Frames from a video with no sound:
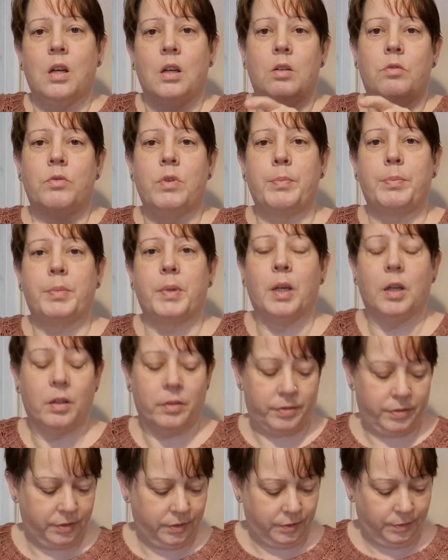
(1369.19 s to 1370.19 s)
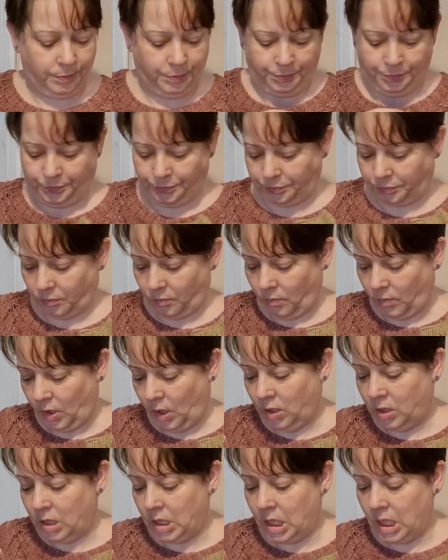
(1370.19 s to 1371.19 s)
rib cuff
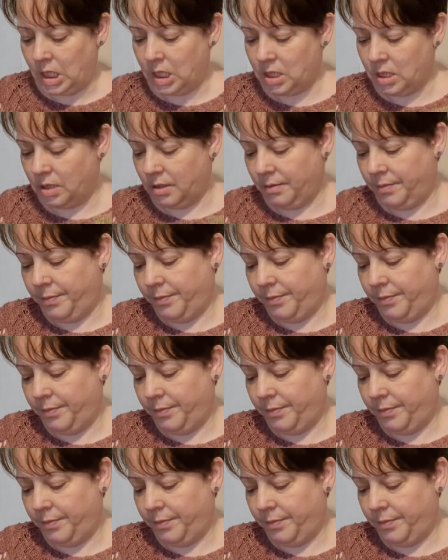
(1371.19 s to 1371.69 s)
on this.